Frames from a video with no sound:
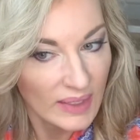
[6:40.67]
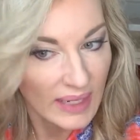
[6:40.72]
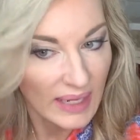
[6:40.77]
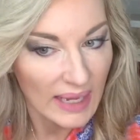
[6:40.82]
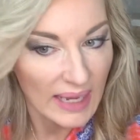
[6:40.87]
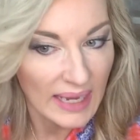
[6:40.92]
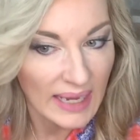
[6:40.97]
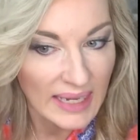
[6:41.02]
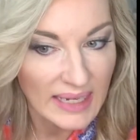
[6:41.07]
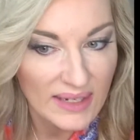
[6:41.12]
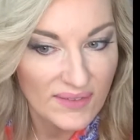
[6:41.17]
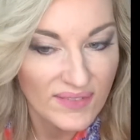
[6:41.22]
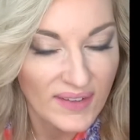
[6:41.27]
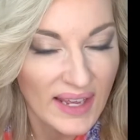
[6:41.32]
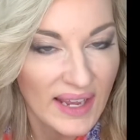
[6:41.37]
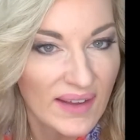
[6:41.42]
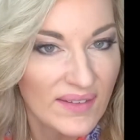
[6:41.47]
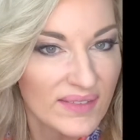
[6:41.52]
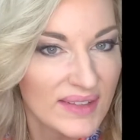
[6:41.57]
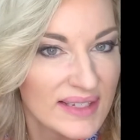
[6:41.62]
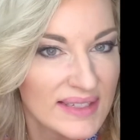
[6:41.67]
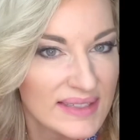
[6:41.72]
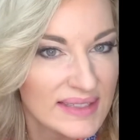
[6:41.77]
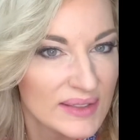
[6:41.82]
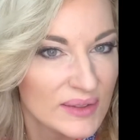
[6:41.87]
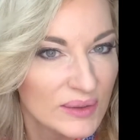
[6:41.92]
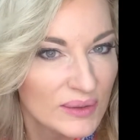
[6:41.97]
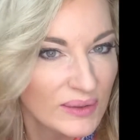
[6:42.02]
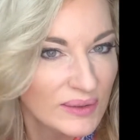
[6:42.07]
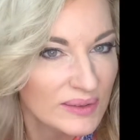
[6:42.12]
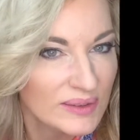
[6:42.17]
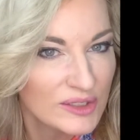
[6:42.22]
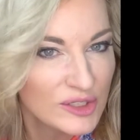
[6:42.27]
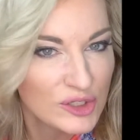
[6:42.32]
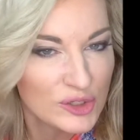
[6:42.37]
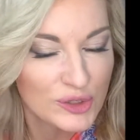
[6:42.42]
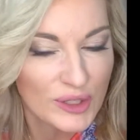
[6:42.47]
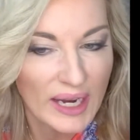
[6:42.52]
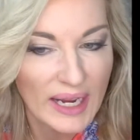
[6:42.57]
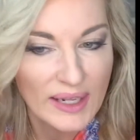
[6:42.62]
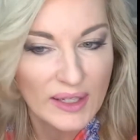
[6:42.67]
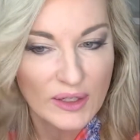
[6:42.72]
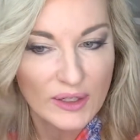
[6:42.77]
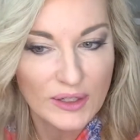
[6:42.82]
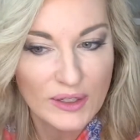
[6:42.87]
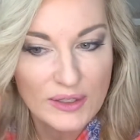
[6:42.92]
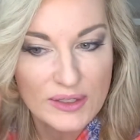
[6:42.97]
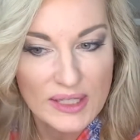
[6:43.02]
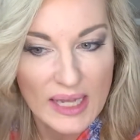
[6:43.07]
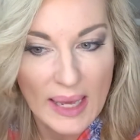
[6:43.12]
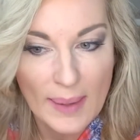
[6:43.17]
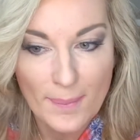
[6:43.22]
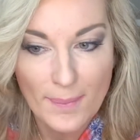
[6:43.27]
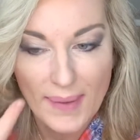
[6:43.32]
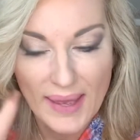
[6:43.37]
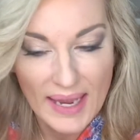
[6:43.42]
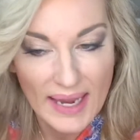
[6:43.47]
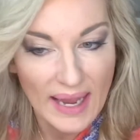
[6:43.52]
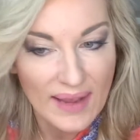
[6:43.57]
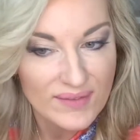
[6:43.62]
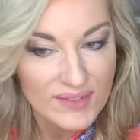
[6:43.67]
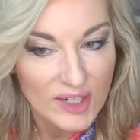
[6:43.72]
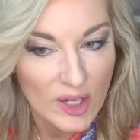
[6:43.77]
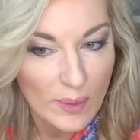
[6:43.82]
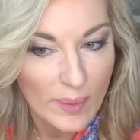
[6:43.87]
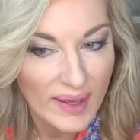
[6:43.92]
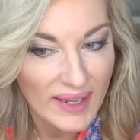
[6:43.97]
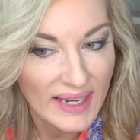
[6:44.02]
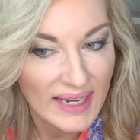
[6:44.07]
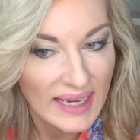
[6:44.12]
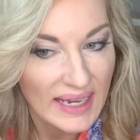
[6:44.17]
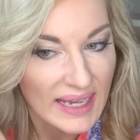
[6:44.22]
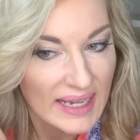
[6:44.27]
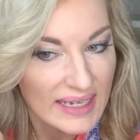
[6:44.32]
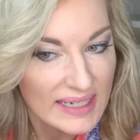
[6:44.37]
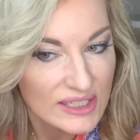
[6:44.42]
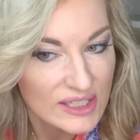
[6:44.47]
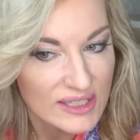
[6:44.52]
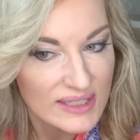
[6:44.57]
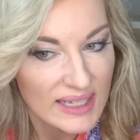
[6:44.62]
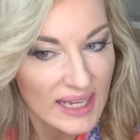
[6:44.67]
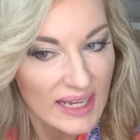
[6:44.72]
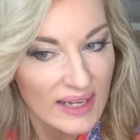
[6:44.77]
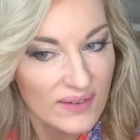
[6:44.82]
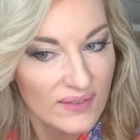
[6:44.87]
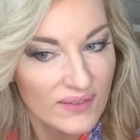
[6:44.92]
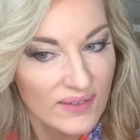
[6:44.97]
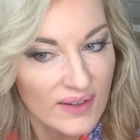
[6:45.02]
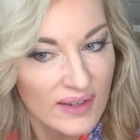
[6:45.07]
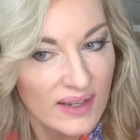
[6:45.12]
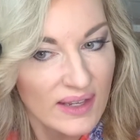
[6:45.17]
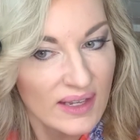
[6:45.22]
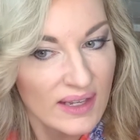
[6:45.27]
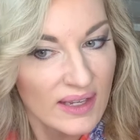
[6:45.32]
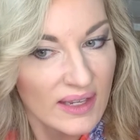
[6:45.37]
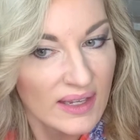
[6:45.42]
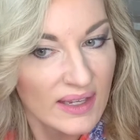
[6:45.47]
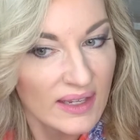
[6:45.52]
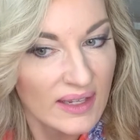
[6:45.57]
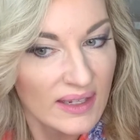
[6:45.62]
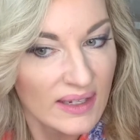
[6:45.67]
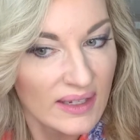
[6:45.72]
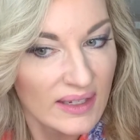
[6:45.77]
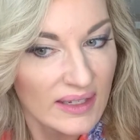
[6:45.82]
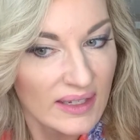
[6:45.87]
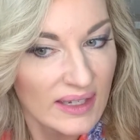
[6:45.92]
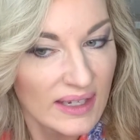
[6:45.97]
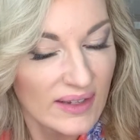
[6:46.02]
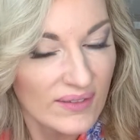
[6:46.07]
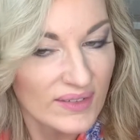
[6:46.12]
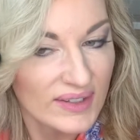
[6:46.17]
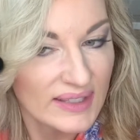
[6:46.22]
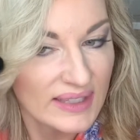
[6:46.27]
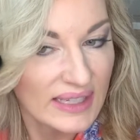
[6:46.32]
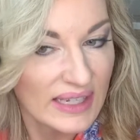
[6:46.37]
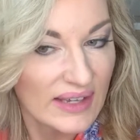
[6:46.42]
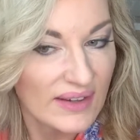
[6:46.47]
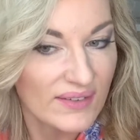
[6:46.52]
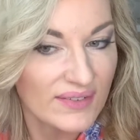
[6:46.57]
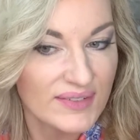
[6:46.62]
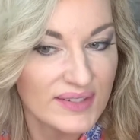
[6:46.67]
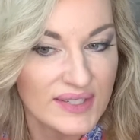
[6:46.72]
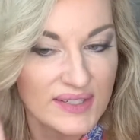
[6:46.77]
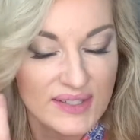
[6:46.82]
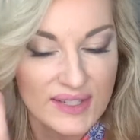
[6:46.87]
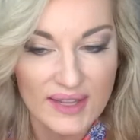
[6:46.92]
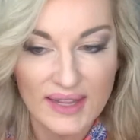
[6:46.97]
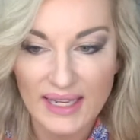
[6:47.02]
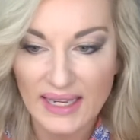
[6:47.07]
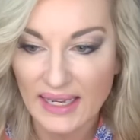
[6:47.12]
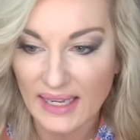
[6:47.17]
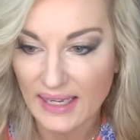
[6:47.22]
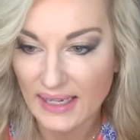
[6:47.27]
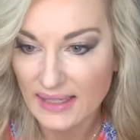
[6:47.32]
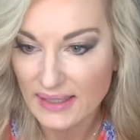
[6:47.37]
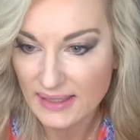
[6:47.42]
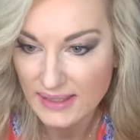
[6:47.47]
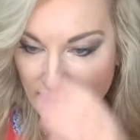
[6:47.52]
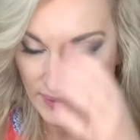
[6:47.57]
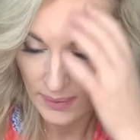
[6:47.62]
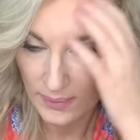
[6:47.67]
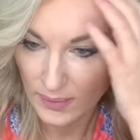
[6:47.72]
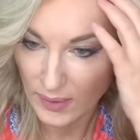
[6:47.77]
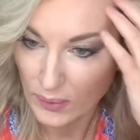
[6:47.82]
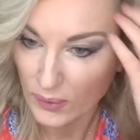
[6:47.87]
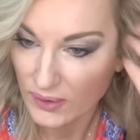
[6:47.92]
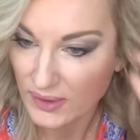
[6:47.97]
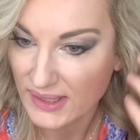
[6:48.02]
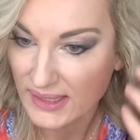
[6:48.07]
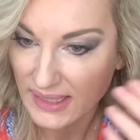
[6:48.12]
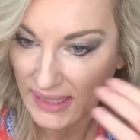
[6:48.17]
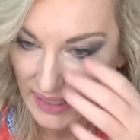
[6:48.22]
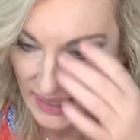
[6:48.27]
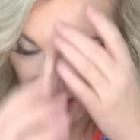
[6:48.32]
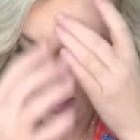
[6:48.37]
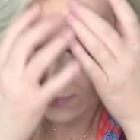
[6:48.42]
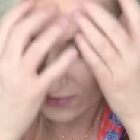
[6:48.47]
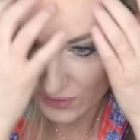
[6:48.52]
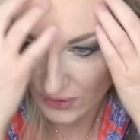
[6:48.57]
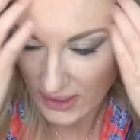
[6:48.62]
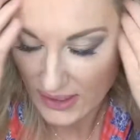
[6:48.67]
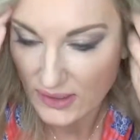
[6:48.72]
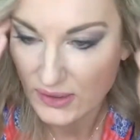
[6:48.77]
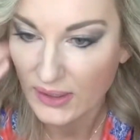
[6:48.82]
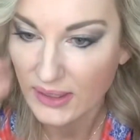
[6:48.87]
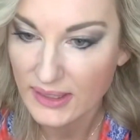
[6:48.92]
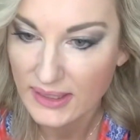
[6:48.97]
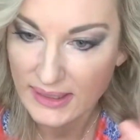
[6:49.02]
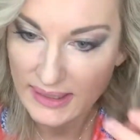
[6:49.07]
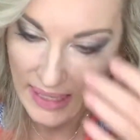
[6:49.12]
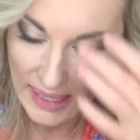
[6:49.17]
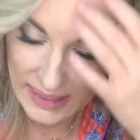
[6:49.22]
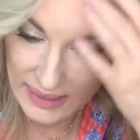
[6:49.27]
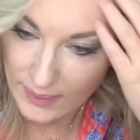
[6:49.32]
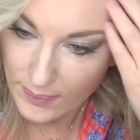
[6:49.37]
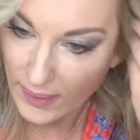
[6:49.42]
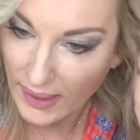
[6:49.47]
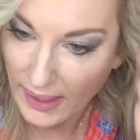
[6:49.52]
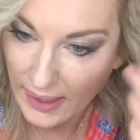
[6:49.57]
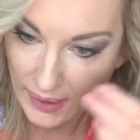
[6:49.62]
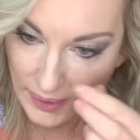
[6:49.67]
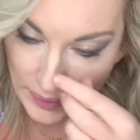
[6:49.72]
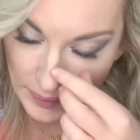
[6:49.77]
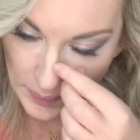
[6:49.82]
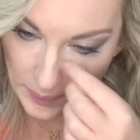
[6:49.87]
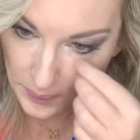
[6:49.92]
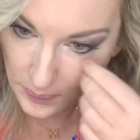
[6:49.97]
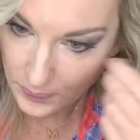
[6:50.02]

And if I have these little stragglers, I may have to go back in and just kind of give a lift to the ends. But we'll see after I start styling my hair.